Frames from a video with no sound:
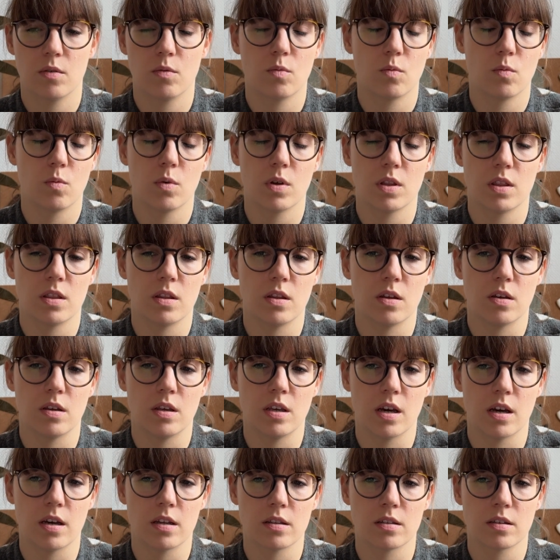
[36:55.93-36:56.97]
what the
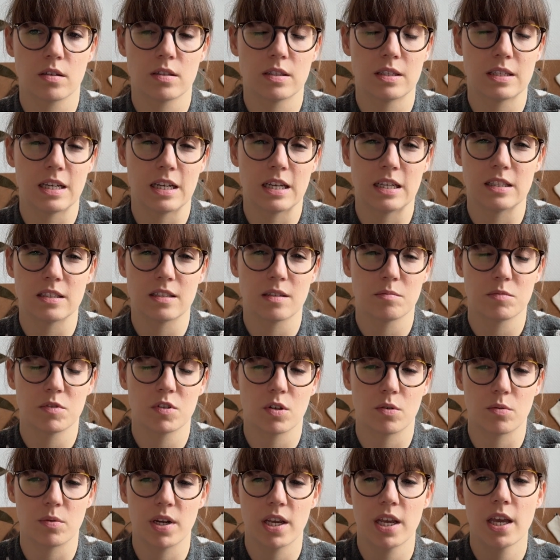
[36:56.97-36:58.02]
yarn contains, I'm
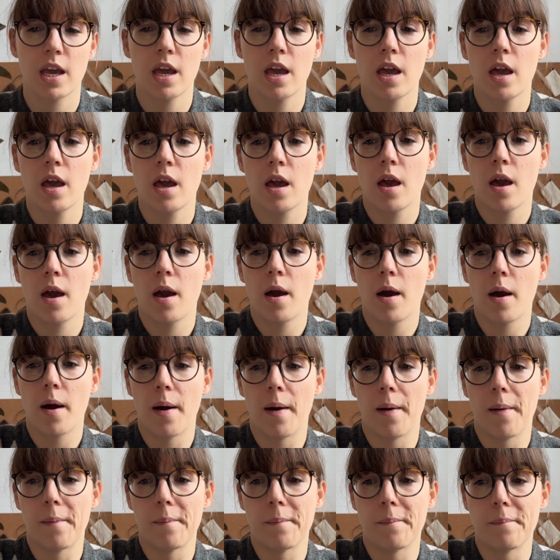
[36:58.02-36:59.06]
sorry,
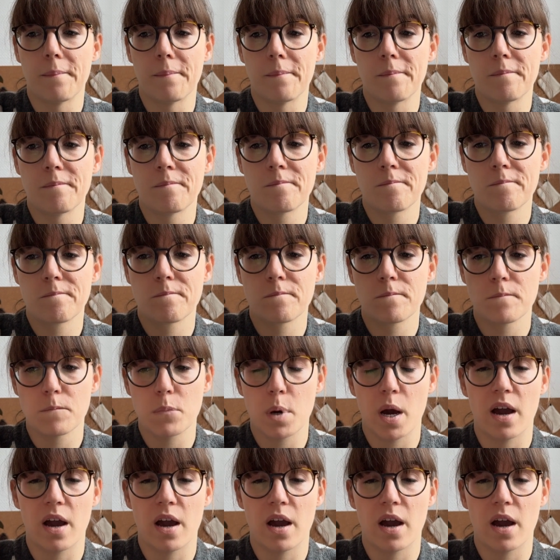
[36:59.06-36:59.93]
but